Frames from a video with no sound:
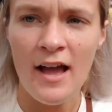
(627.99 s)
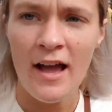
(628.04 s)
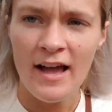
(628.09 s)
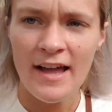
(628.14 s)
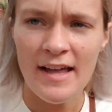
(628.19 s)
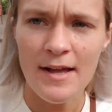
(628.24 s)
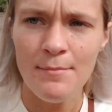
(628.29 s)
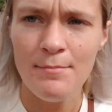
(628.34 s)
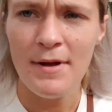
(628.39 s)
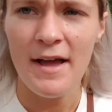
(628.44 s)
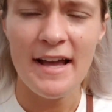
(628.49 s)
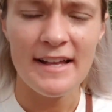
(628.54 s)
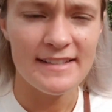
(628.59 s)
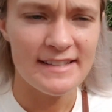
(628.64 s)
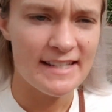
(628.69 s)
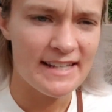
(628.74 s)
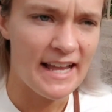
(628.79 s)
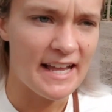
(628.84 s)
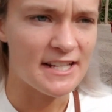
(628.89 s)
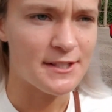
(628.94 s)
I am
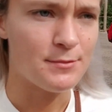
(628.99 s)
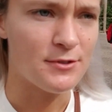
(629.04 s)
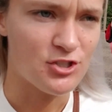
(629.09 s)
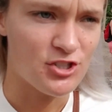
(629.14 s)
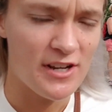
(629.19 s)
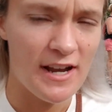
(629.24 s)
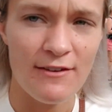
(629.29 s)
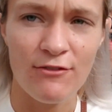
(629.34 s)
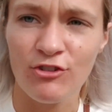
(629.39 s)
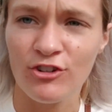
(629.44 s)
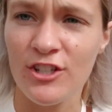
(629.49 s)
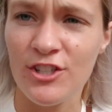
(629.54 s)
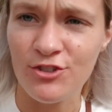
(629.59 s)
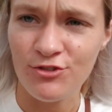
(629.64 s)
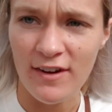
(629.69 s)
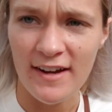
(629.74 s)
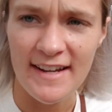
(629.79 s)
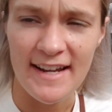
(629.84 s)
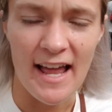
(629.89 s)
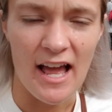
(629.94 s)
passing Expedition
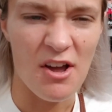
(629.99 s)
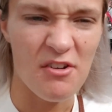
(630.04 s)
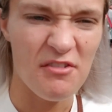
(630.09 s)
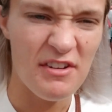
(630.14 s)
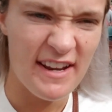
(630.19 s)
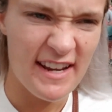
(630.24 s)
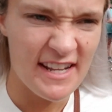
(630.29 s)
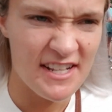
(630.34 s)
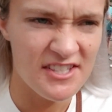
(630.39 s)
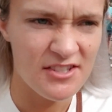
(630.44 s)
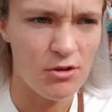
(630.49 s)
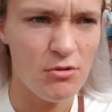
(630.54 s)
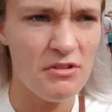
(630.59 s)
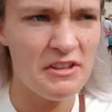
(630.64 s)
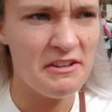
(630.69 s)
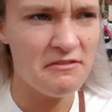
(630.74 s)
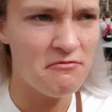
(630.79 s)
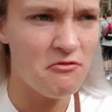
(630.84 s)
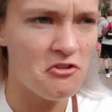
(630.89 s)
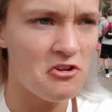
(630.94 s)
Everest right now, and it's
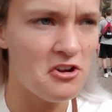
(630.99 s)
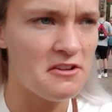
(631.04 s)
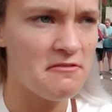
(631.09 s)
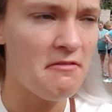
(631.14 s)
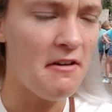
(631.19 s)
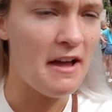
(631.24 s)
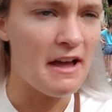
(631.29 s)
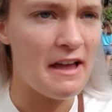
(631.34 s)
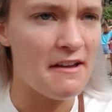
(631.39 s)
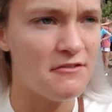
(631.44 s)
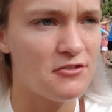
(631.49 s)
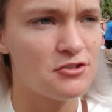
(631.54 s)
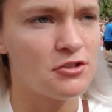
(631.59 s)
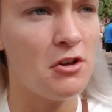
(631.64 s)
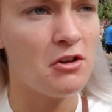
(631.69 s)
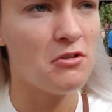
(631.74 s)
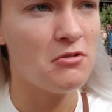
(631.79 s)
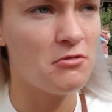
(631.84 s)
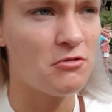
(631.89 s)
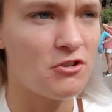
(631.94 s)
only 45,
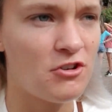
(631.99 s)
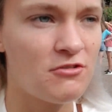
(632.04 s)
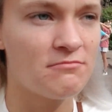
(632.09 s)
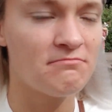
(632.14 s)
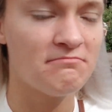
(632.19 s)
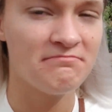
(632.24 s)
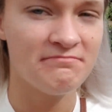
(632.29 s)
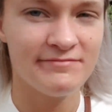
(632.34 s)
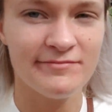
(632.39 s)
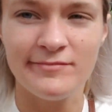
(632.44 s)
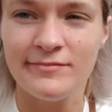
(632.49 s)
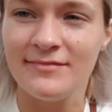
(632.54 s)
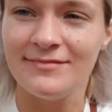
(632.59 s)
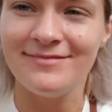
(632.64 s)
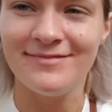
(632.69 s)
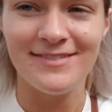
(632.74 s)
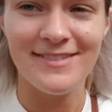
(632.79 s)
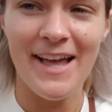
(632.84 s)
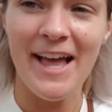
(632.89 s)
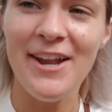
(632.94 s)
so
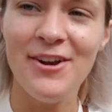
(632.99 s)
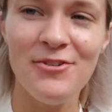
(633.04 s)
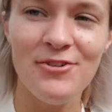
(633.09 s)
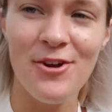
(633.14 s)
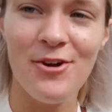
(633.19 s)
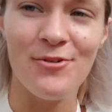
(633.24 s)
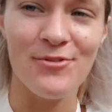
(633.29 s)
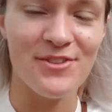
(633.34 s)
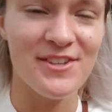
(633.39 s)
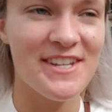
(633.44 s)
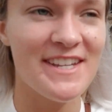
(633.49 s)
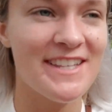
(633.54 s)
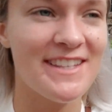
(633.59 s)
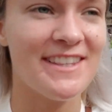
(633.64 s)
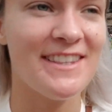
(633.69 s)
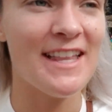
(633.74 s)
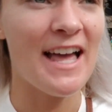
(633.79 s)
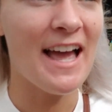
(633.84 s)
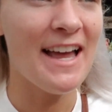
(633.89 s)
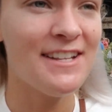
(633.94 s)
I don't know. The
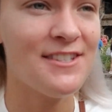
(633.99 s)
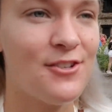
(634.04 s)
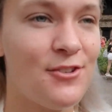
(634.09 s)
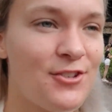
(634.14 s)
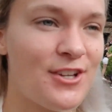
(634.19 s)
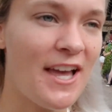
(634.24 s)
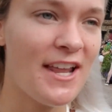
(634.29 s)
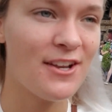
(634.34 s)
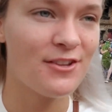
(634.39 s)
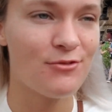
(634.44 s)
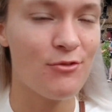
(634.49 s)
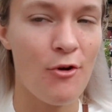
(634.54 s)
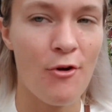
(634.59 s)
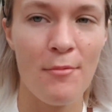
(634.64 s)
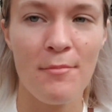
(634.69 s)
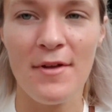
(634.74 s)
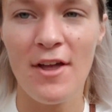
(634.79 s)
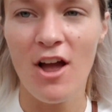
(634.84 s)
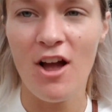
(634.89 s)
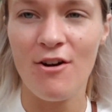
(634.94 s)
lines are kind of
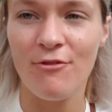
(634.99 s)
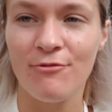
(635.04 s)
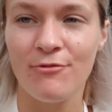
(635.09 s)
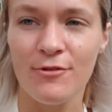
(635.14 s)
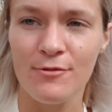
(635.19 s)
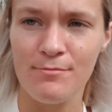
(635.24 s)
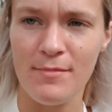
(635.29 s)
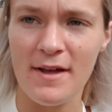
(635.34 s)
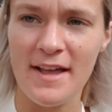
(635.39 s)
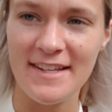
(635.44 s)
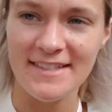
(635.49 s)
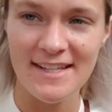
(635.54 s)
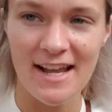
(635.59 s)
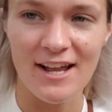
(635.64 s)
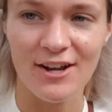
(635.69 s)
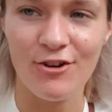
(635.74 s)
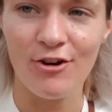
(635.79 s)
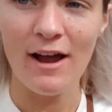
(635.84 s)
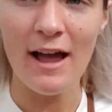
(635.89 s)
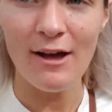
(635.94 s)
throwing me off based
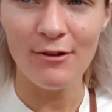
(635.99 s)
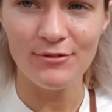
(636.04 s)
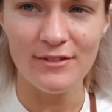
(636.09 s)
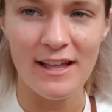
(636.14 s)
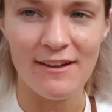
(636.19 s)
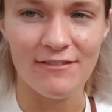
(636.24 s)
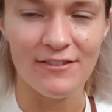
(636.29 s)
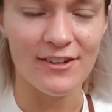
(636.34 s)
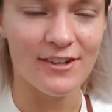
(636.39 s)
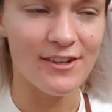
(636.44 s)
on crowd level.